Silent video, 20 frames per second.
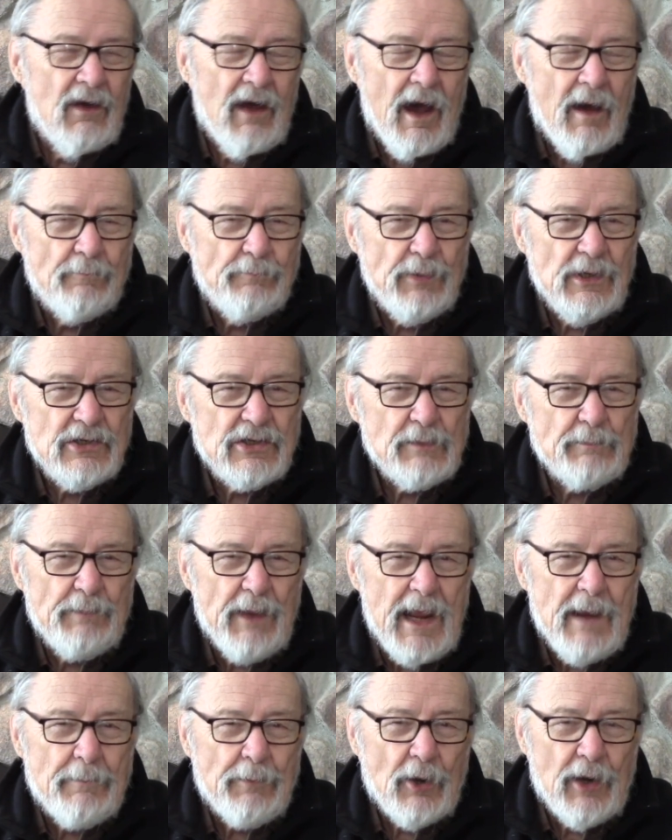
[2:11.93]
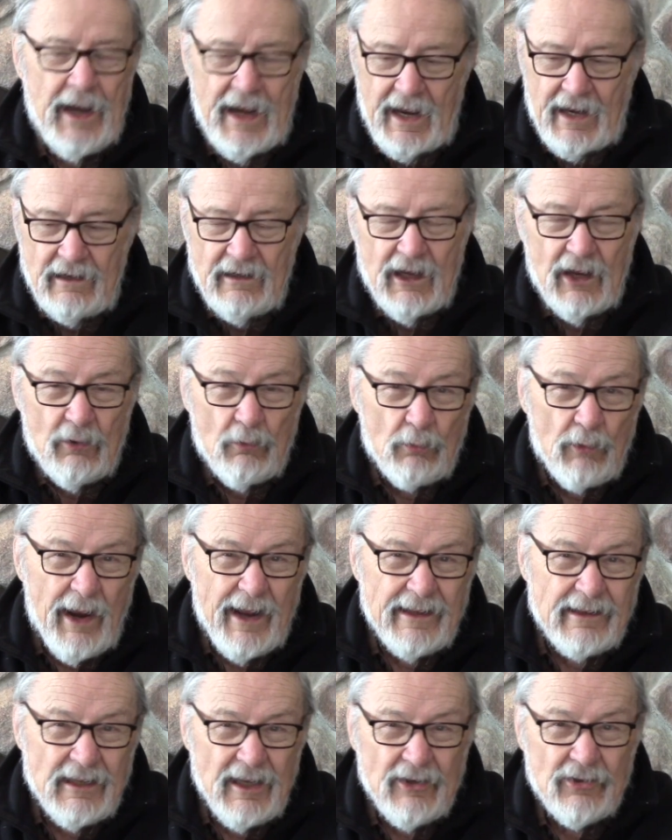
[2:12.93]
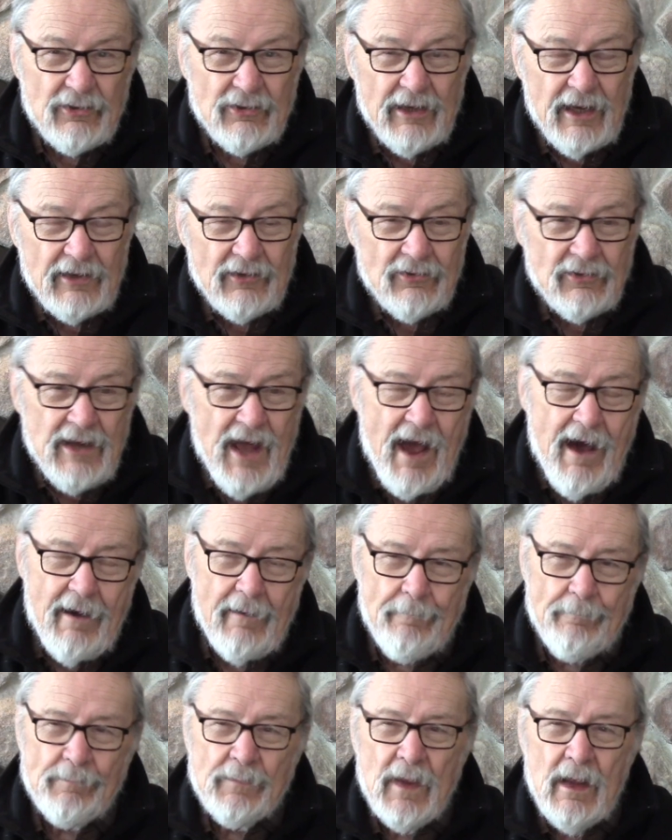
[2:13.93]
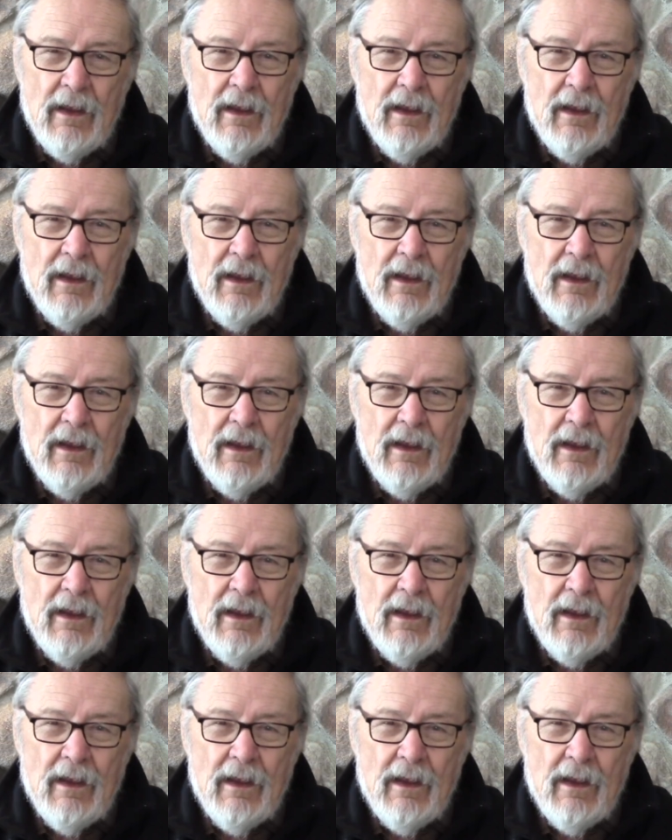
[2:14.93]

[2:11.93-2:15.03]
a piece of paper handy and write these things down.